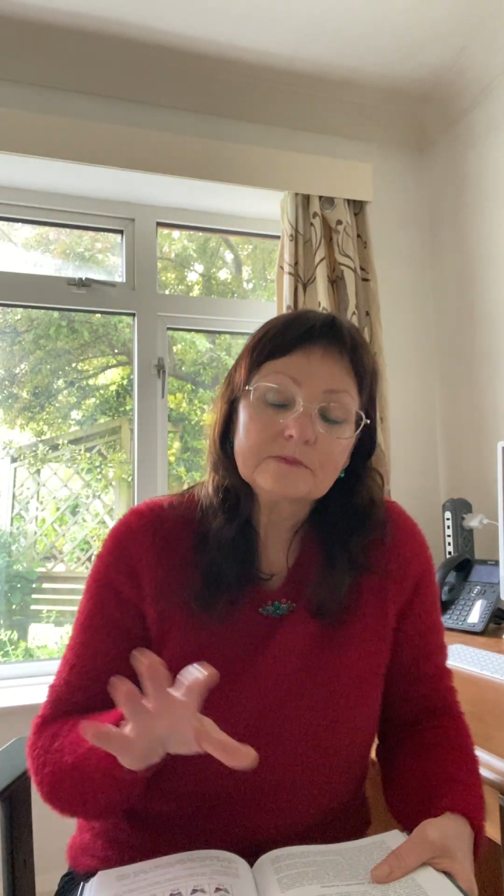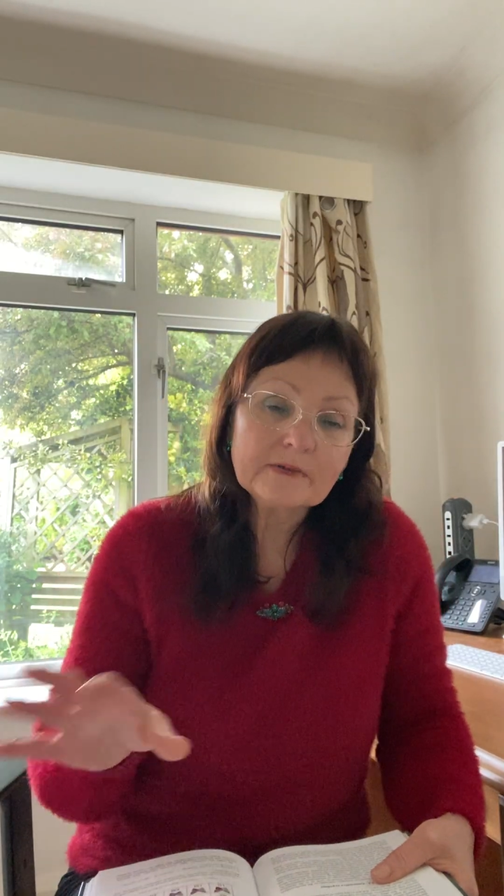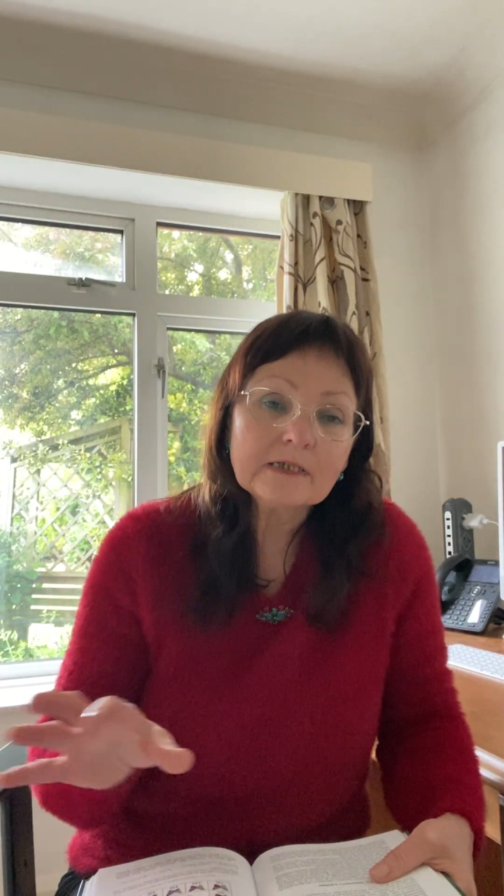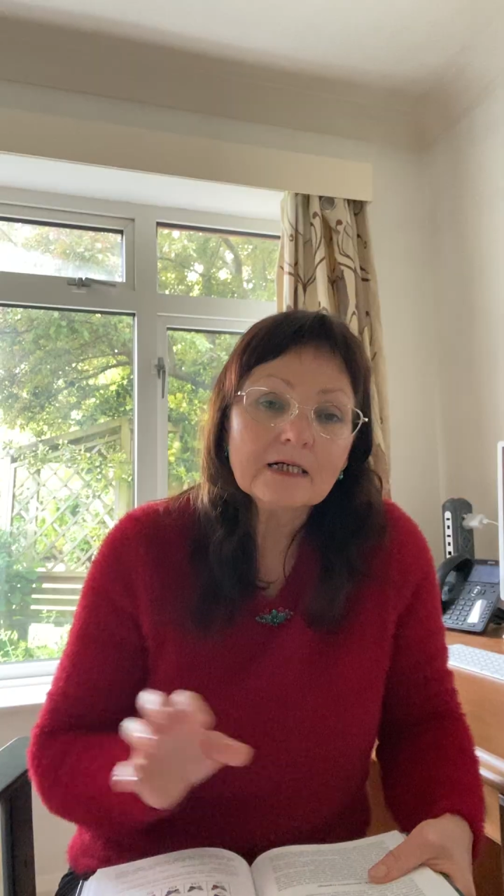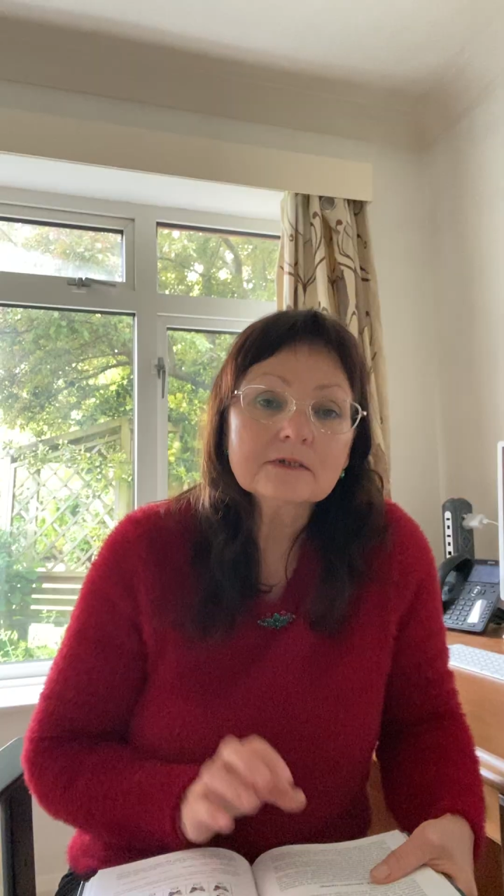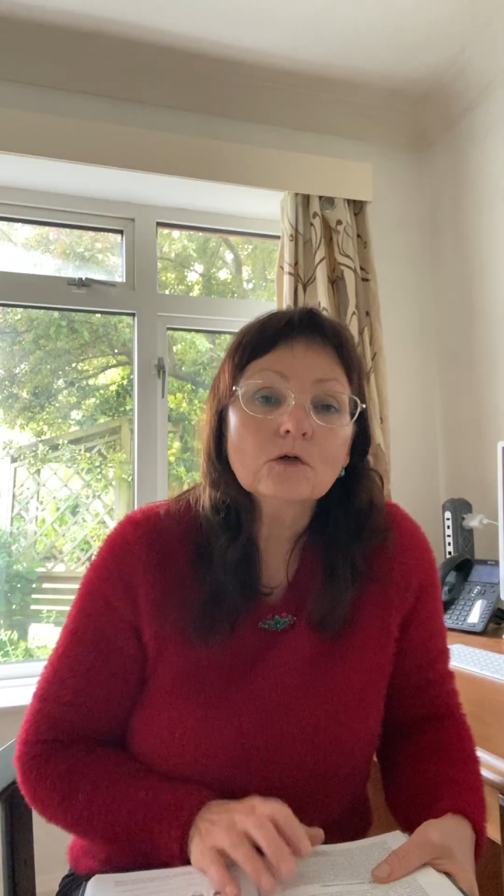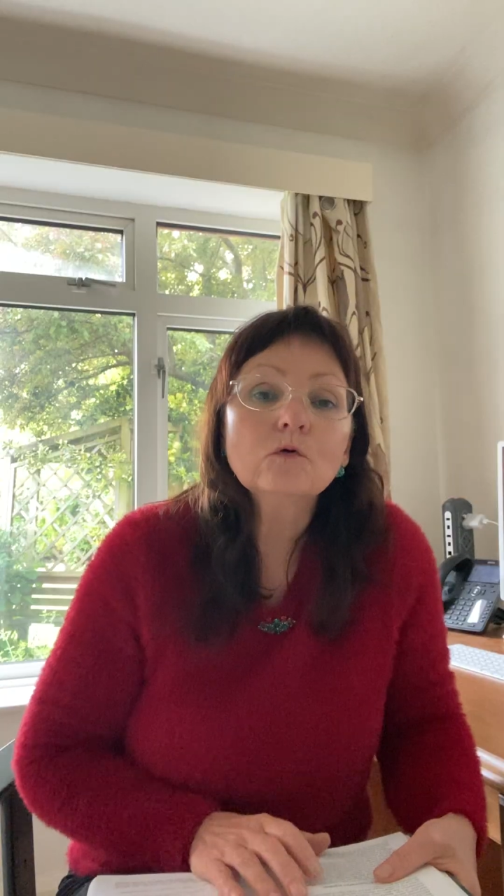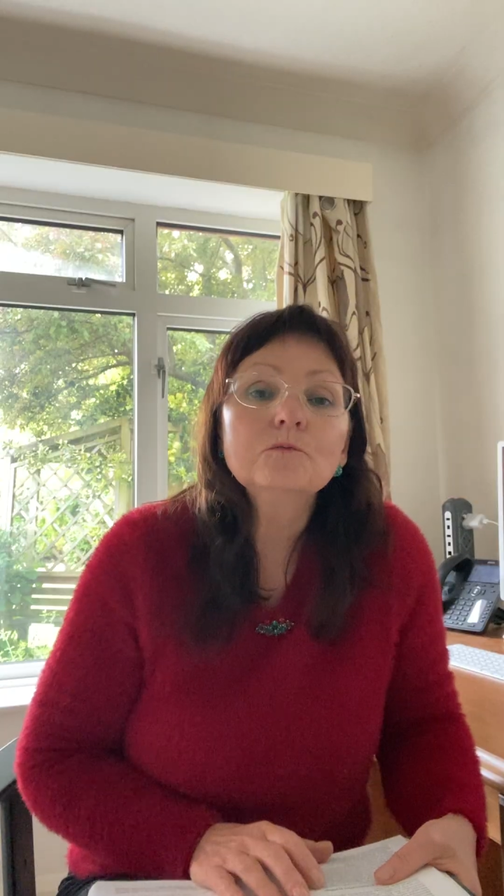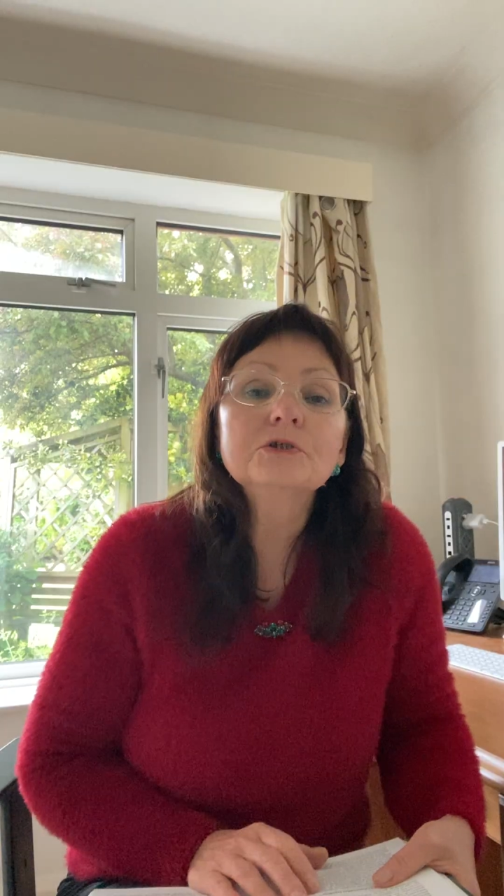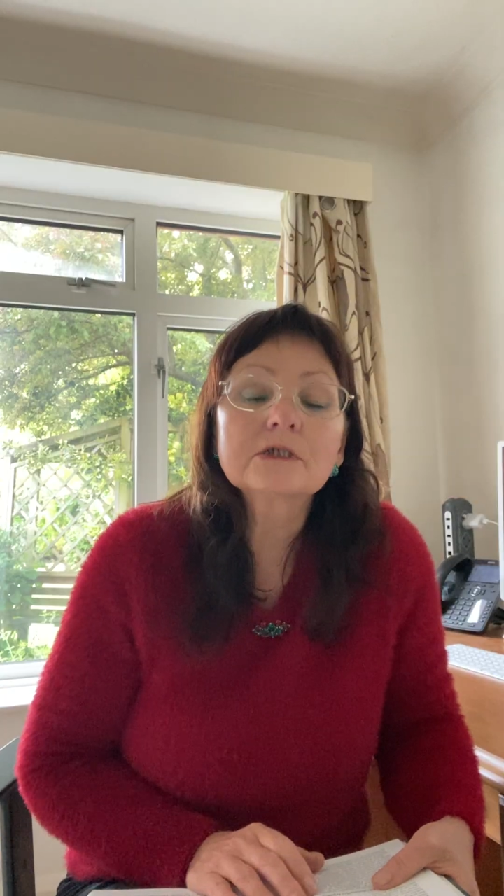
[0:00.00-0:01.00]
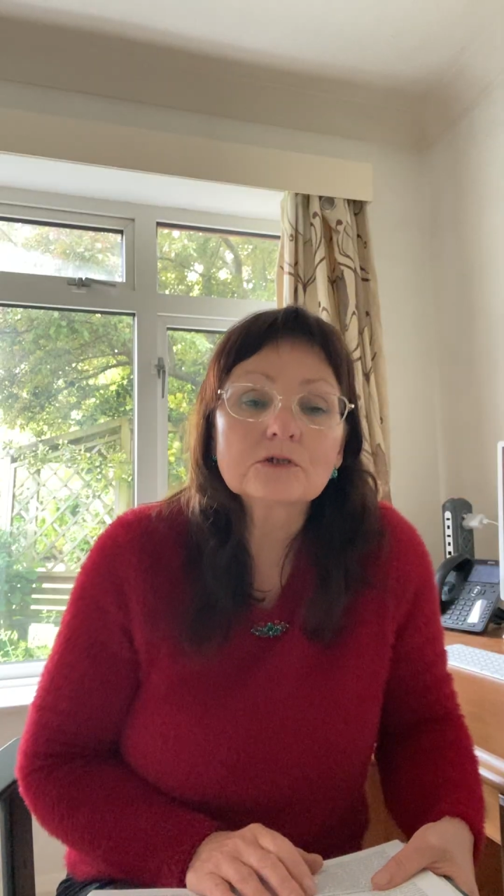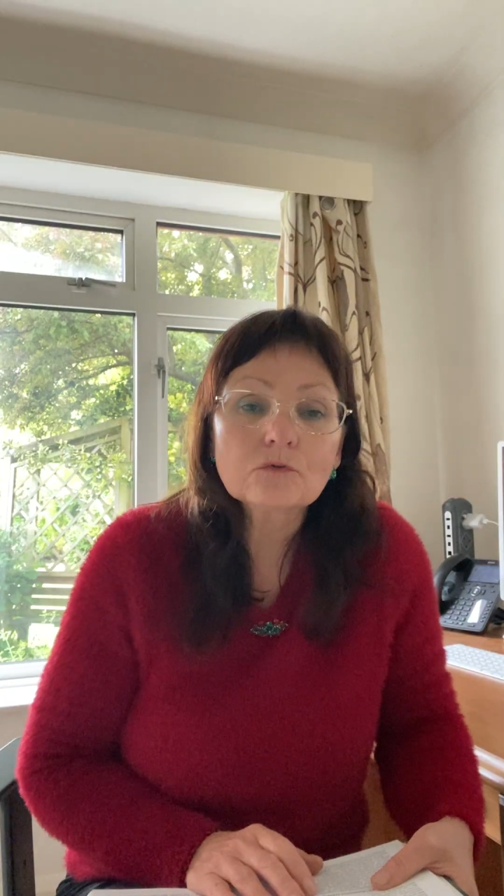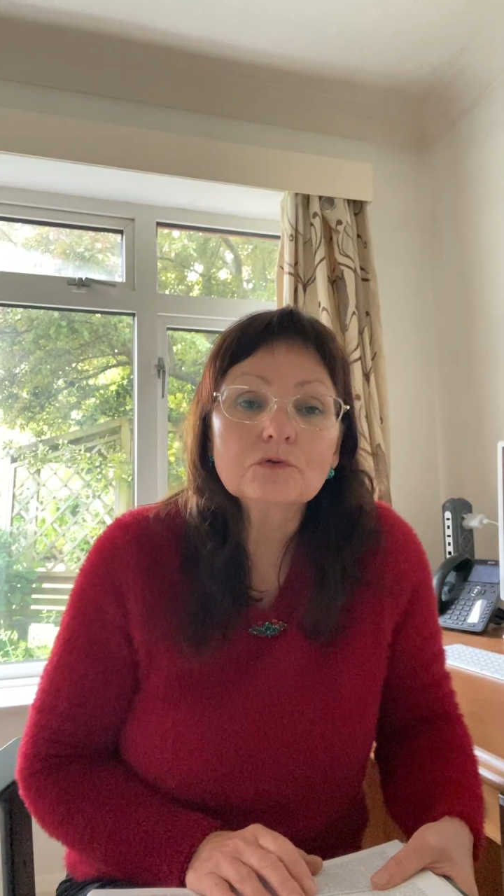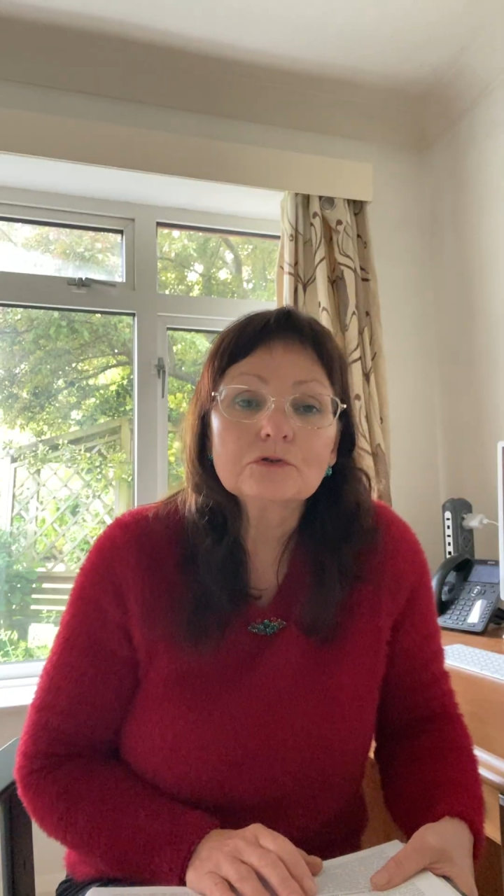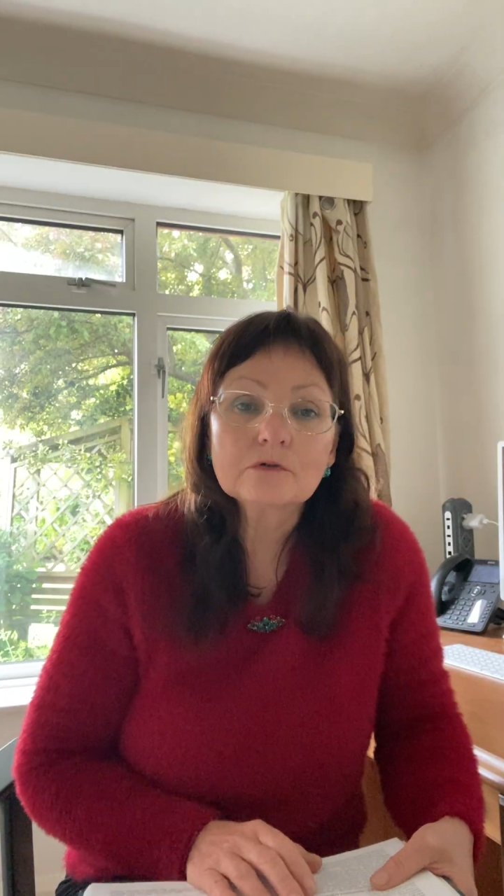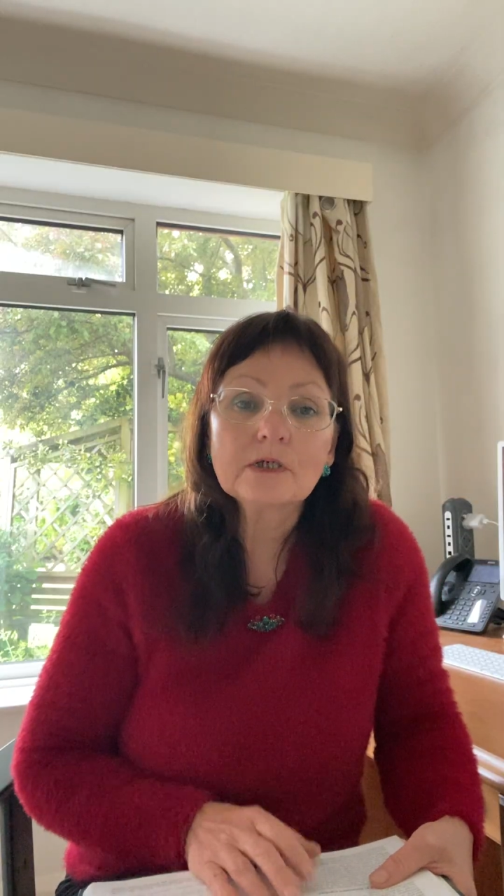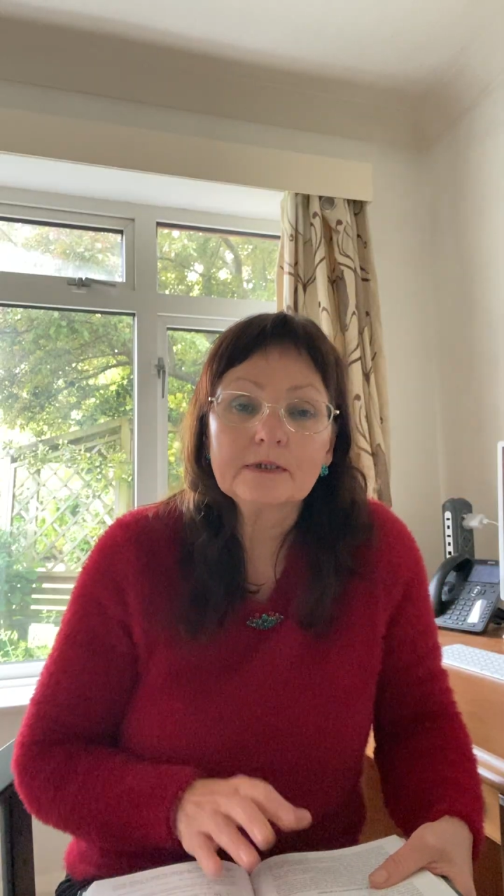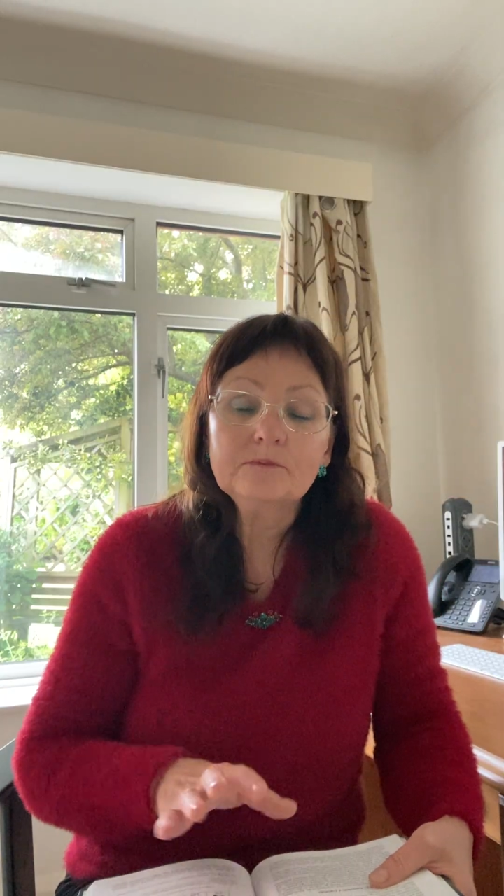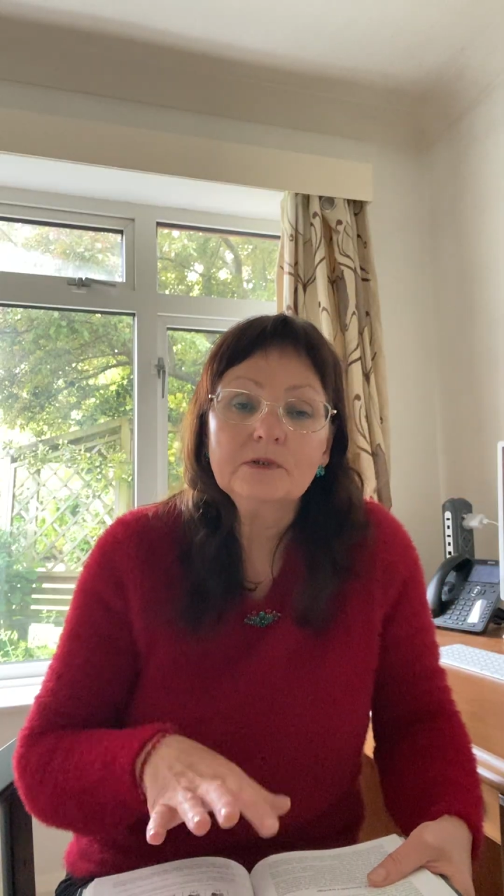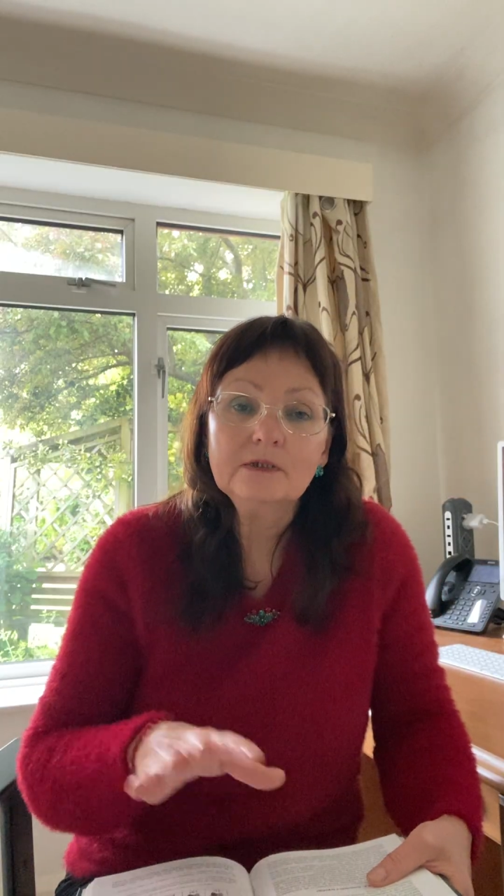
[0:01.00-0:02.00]
but other objects also
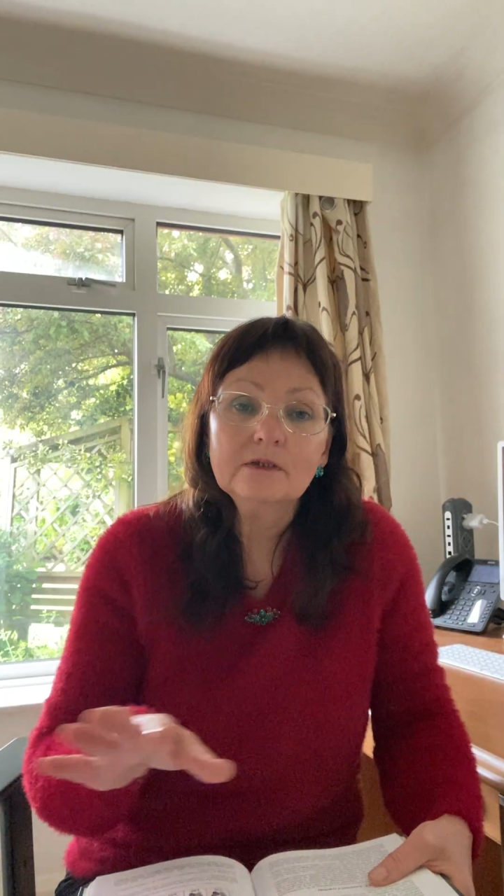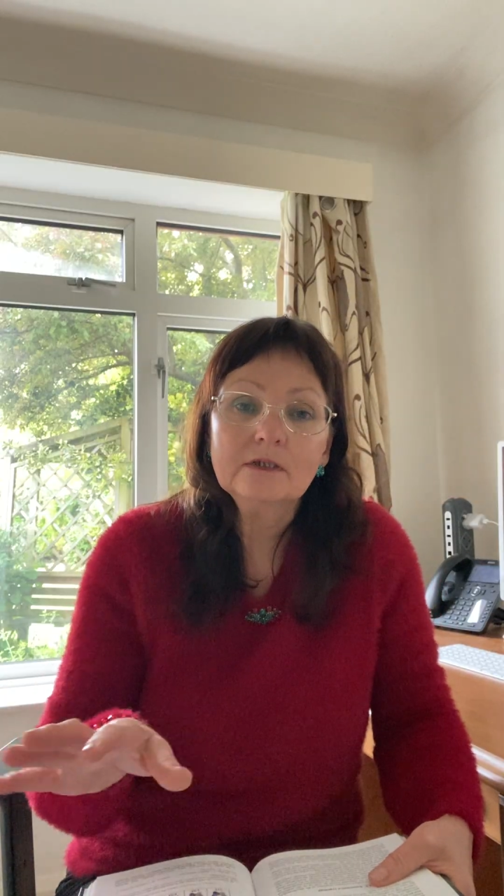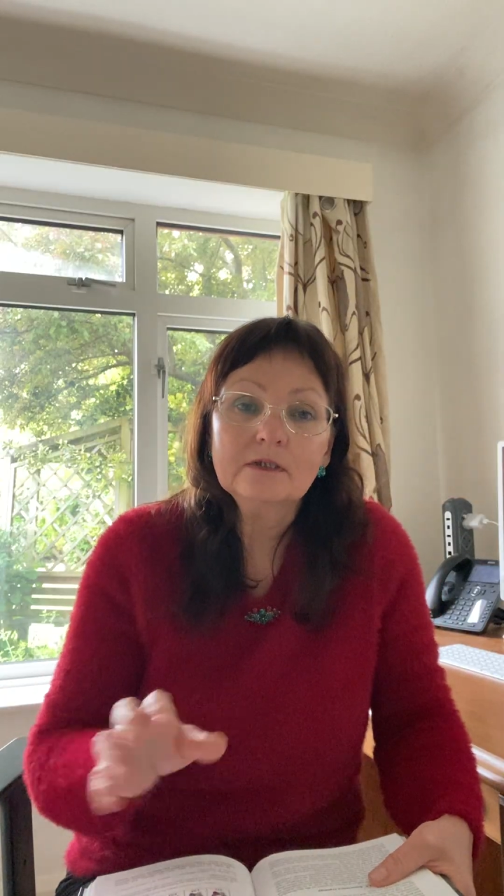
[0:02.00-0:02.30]
can be